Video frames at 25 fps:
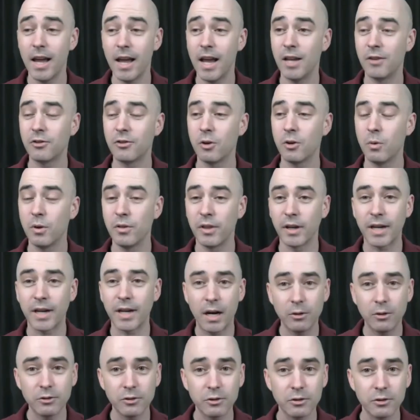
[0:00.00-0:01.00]
And so when the
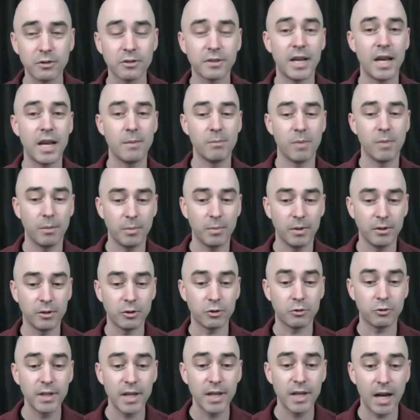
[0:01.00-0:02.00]
counselors came up in
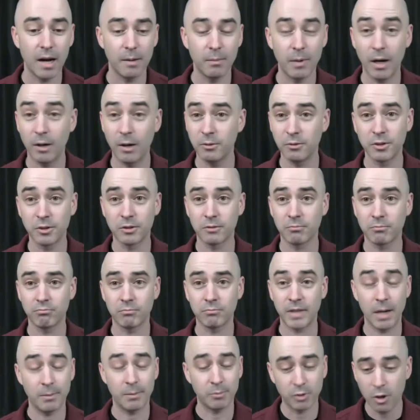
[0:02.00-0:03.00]
this rehab, I was just
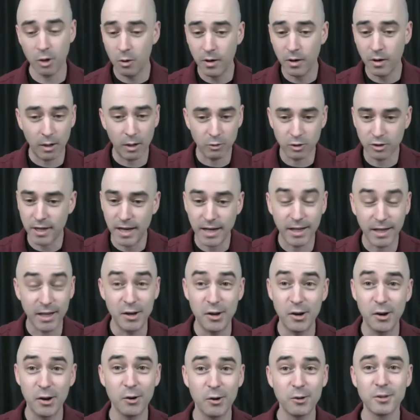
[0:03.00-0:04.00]
kept going. I was
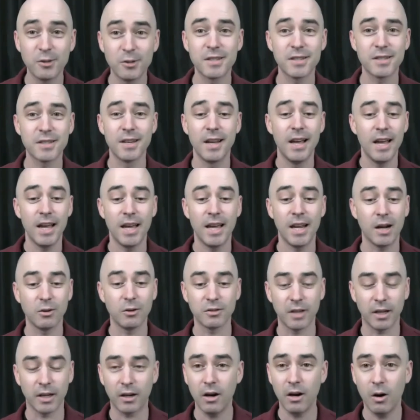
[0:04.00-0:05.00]
taking notes, and I
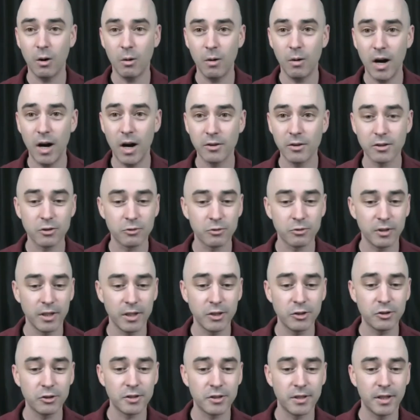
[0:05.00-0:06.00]
was like, oh, wow, this is really
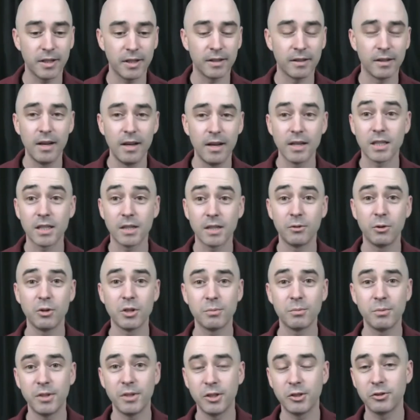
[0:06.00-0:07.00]
interesting, because I've
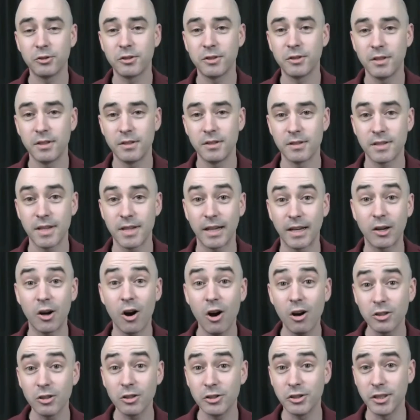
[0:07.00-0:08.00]
always been interested in
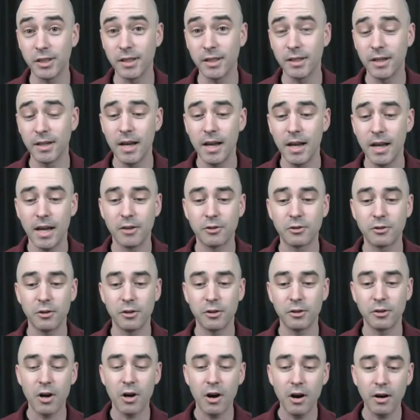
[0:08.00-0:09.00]
psychology. And so
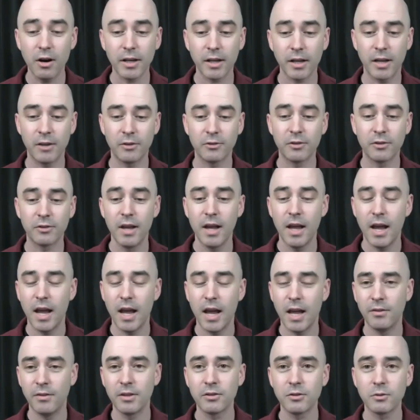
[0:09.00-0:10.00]
they're talking,
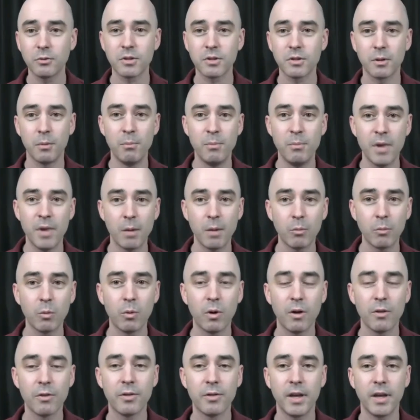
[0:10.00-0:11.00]
and this was the number
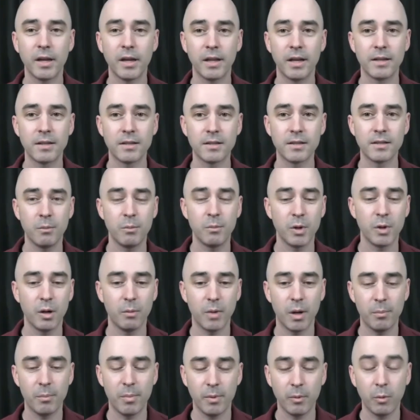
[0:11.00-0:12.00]
one thing that set me
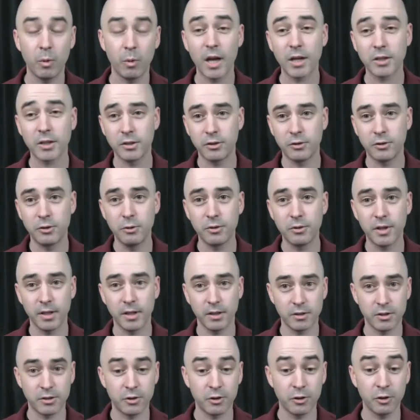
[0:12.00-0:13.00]
on actually two
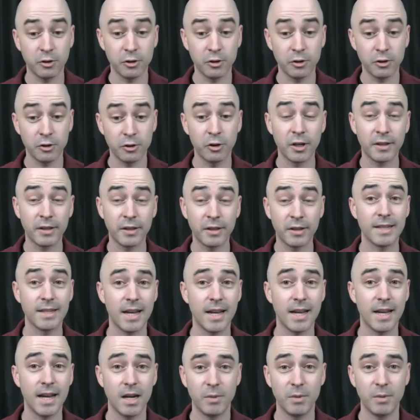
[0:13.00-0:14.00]
things during
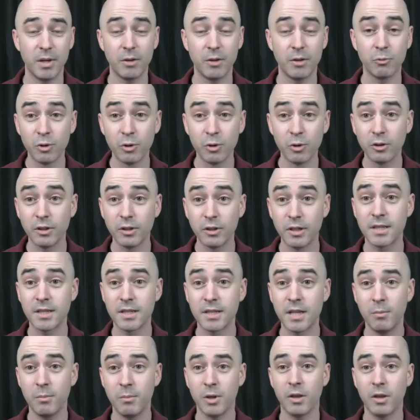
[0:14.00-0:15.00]
that time that really
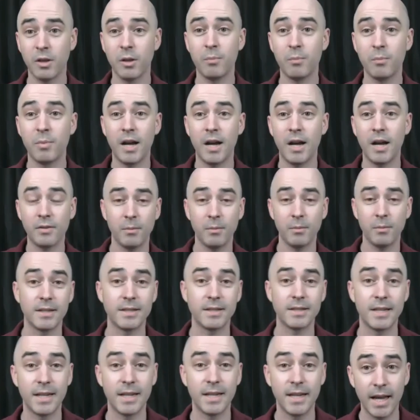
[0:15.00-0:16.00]
set me on the path I'm
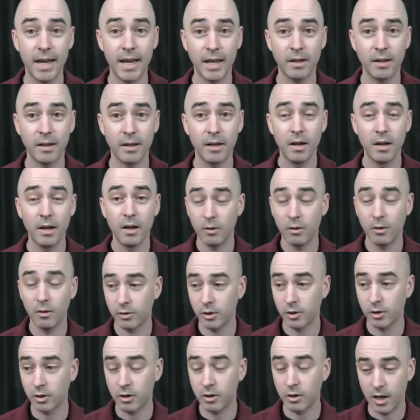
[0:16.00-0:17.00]
at today
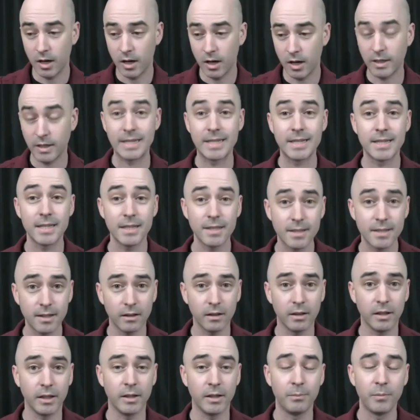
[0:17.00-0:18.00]

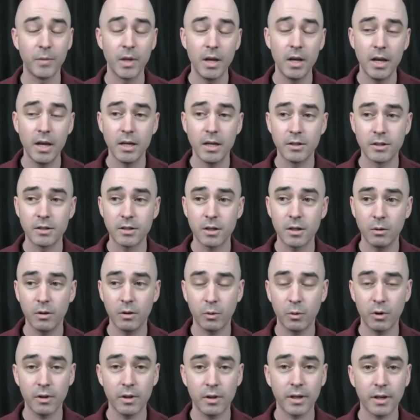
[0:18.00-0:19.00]
consistently, is
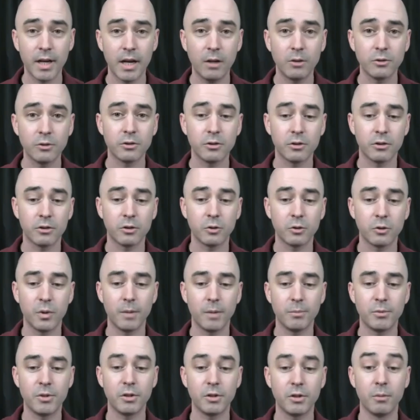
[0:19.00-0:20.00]
one of the counselors
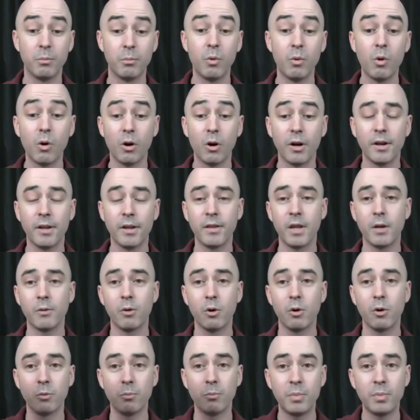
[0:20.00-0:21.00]
went up to the board and they
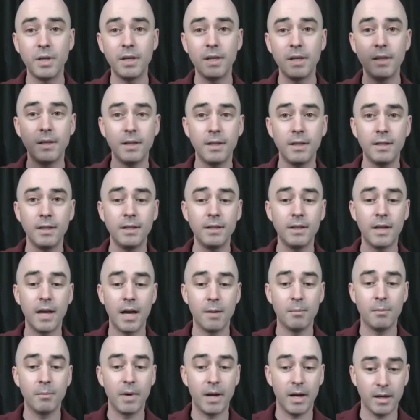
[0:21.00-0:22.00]
wrote
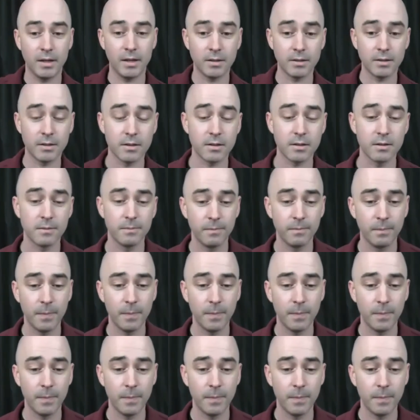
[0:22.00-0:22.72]
PEMS.